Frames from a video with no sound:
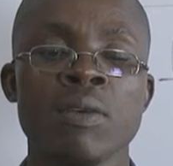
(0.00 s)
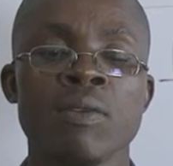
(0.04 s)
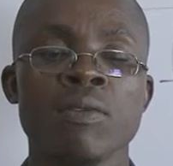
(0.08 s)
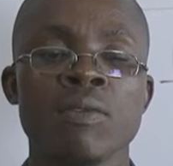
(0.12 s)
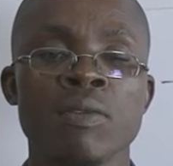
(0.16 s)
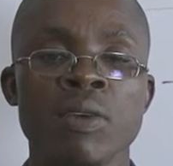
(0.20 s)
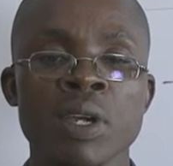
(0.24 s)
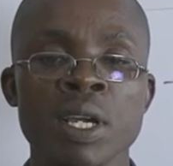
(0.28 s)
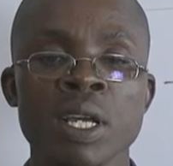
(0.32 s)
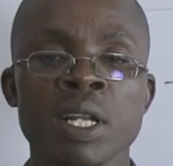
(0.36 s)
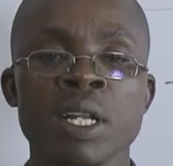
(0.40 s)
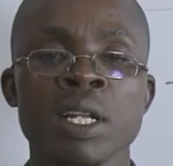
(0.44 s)

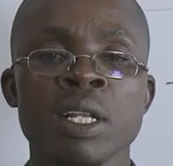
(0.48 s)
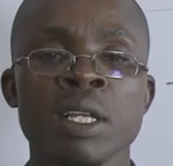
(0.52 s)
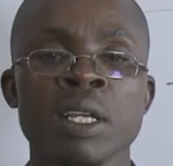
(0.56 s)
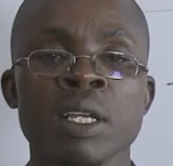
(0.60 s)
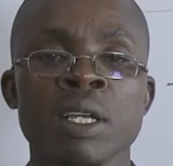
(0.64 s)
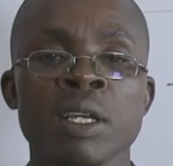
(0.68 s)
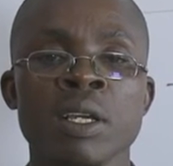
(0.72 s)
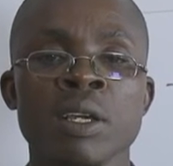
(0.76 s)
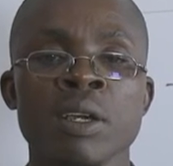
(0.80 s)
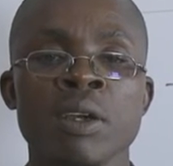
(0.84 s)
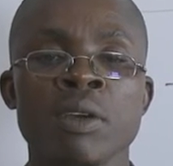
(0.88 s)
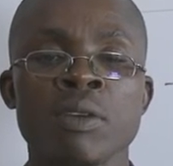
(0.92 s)

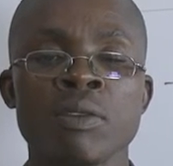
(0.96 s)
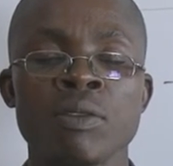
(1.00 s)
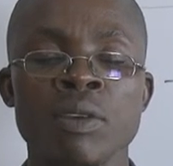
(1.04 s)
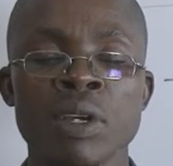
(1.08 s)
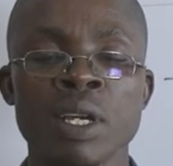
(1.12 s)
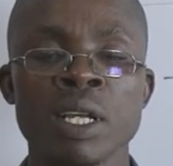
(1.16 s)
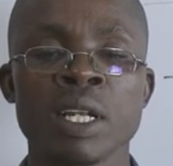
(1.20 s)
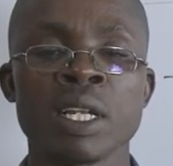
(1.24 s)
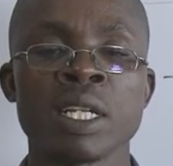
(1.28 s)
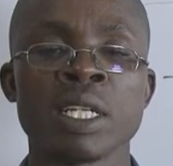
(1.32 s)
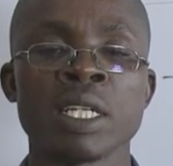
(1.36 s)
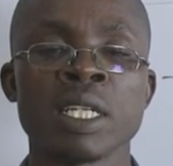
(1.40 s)
Very,
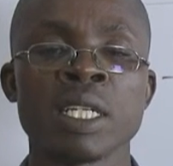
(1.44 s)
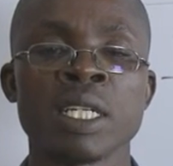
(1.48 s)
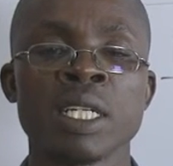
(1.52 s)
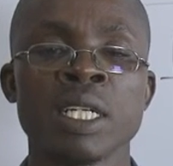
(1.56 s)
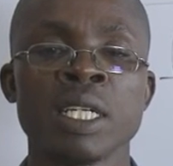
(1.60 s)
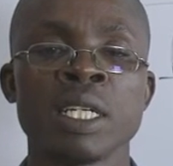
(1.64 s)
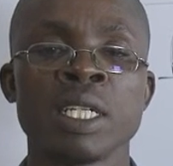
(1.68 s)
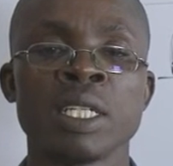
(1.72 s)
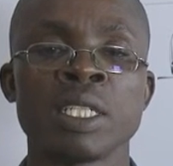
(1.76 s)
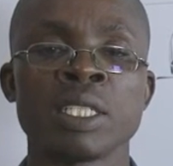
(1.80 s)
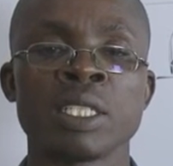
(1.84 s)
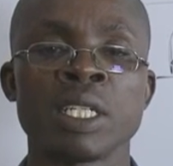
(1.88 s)
very
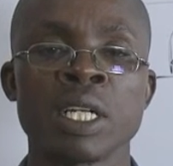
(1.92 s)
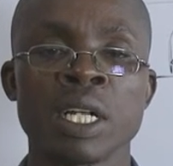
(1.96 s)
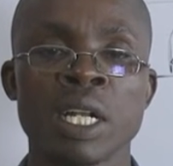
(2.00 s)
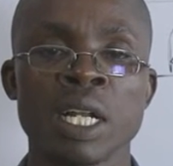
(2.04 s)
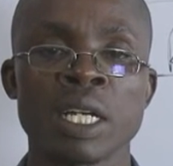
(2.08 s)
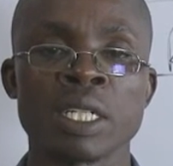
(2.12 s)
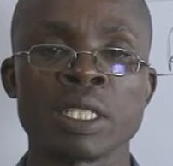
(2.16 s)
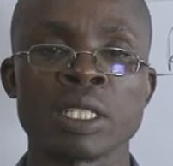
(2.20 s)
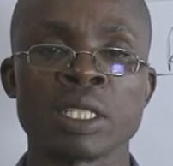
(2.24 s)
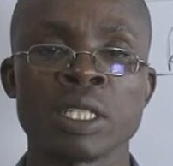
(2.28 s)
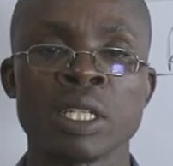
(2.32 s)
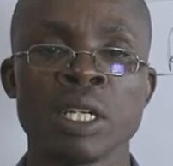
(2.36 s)

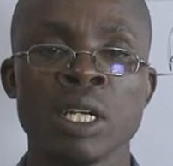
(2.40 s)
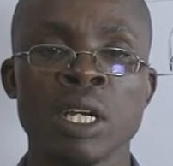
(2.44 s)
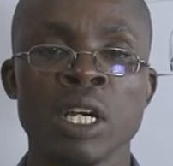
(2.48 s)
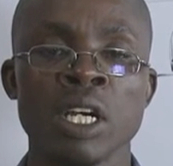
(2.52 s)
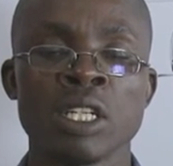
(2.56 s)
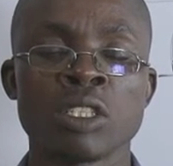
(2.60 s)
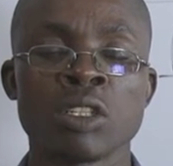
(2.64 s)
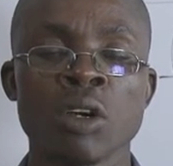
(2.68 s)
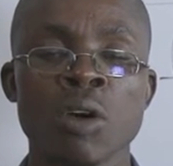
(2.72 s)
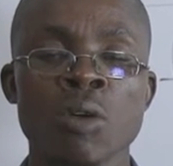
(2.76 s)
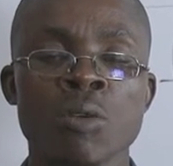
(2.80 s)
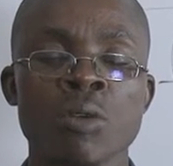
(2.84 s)
serious.
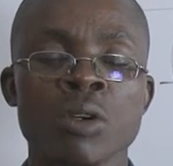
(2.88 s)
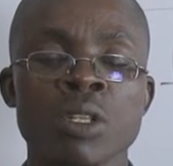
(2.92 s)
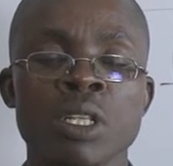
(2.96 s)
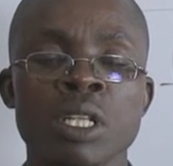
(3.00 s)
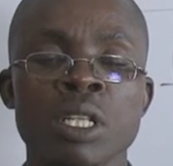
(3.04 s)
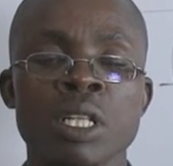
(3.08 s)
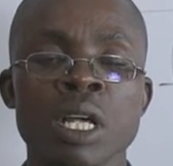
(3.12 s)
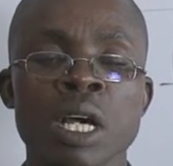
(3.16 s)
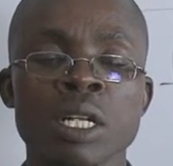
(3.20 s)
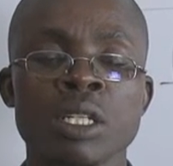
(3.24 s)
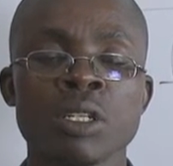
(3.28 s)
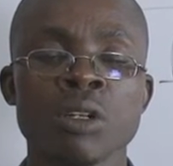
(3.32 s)
So
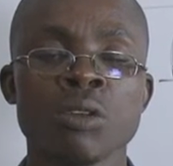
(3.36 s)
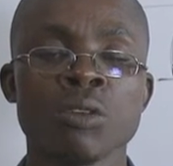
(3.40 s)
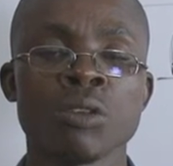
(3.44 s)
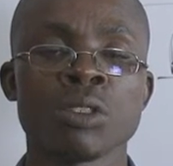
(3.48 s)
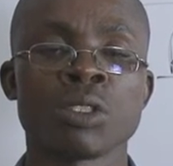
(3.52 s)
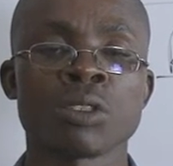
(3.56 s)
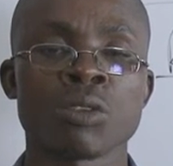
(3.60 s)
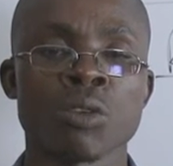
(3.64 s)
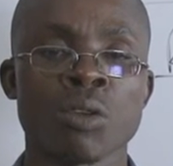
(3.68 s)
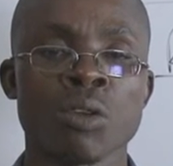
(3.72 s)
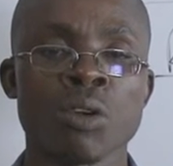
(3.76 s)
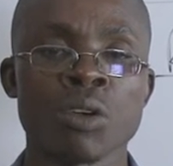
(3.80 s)
with that
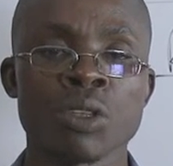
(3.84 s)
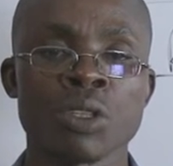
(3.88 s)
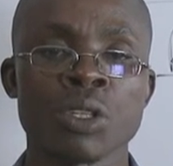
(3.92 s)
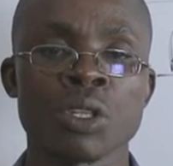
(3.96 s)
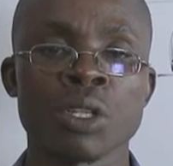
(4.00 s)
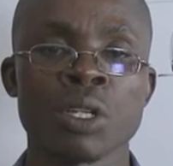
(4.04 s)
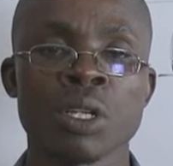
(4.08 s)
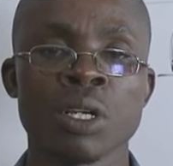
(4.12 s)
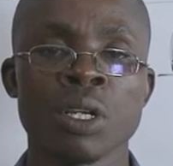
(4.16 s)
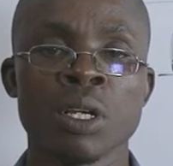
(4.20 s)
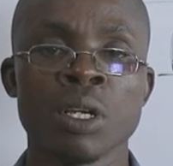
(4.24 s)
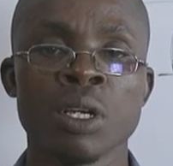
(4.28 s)
loose
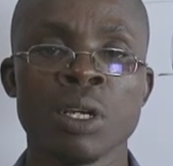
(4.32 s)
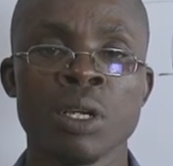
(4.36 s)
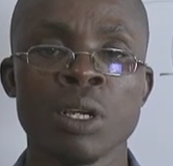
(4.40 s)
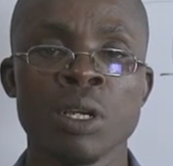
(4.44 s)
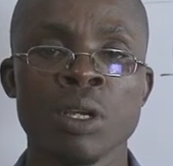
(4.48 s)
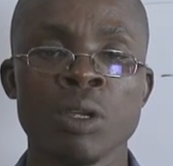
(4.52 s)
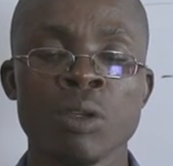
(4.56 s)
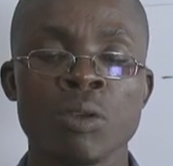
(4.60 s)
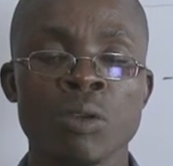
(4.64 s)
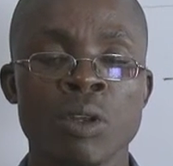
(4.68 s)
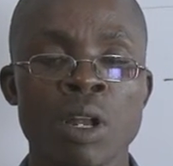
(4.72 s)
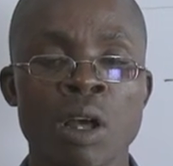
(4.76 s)
cloth,
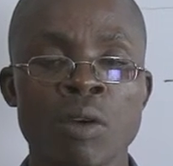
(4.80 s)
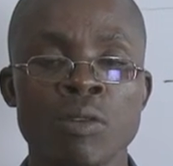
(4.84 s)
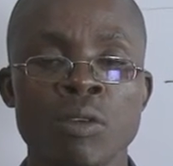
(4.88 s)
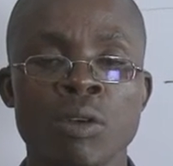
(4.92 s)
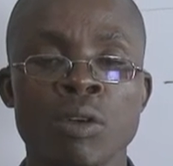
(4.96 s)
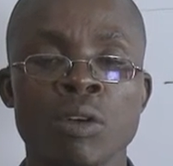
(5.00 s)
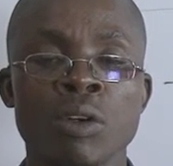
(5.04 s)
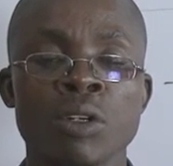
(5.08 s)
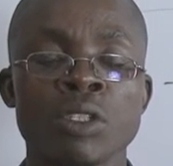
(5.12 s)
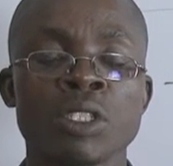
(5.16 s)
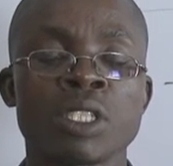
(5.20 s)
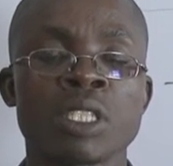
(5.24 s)
you will
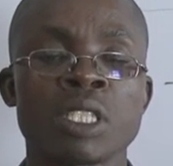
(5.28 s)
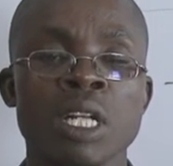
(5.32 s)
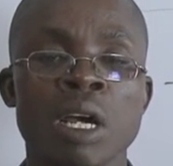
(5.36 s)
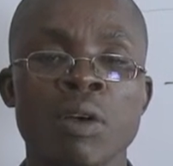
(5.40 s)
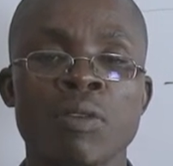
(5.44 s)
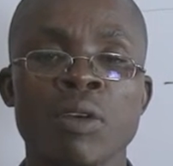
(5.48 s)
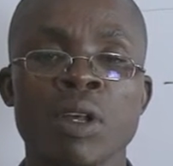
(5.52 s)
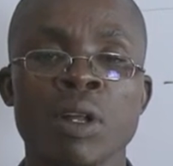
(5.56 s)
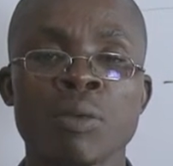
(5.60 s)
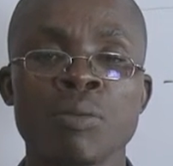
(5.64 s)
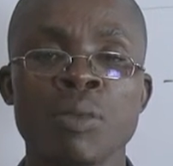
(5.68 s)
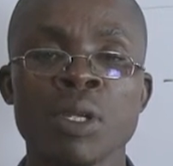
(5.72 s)
have caused
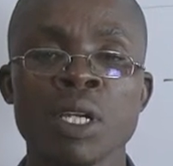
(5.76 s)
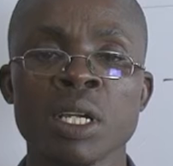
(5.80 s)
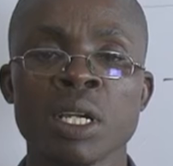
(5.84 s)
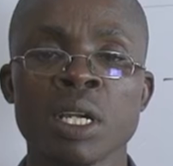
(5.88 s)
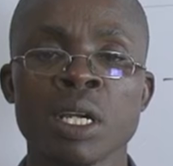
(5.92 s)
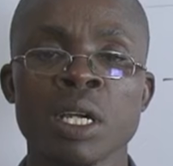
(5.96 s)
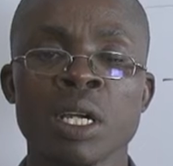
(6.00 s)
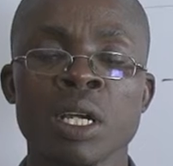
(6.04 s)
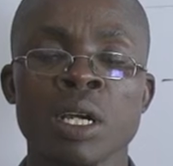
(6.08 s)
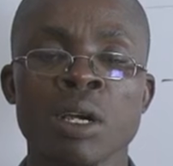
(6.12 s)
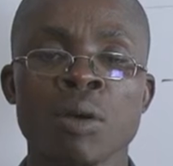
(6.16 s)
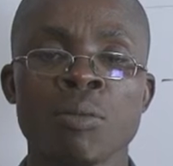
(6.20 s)
a very
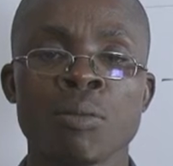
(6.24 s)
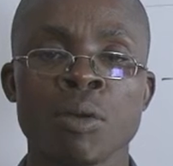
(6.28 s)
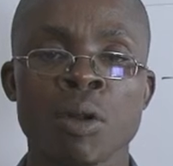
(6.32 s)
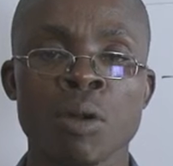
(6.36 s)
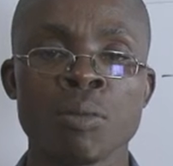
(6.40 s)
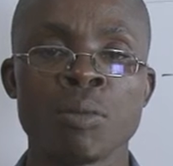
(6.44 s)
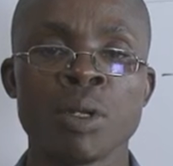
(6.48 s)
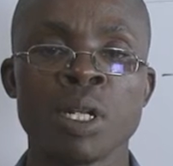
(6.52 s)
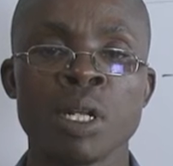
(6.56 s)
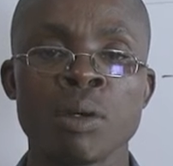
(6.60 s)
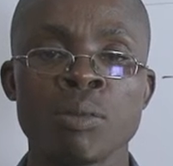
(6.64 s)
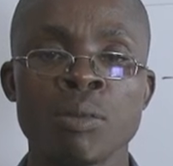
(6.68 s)
big
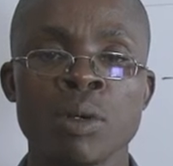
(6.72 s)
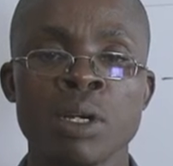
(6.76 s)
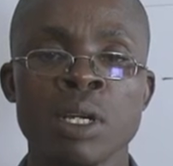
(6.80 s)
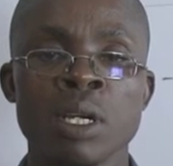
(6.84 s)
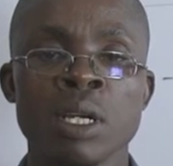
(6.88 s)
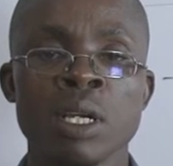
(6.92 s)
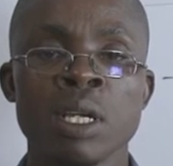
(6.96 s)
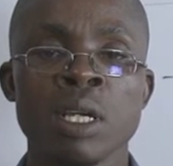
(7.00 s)
problem.